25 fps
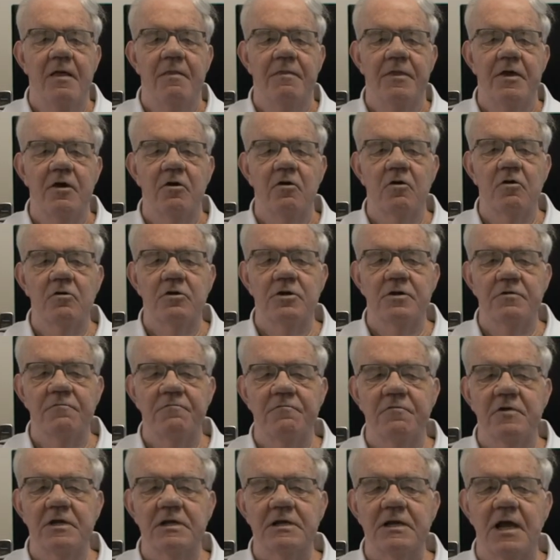There are
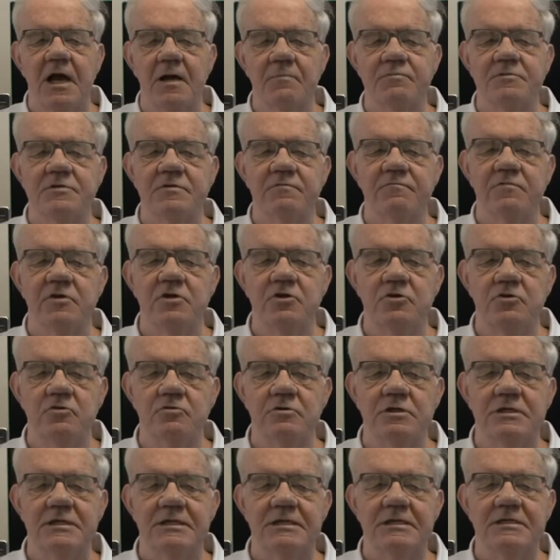different types of
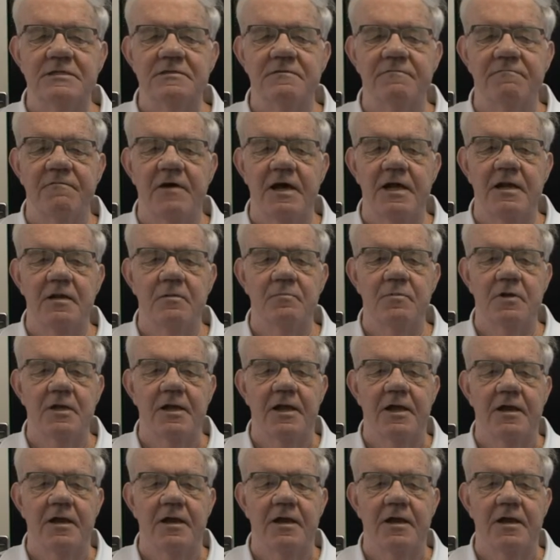annuities available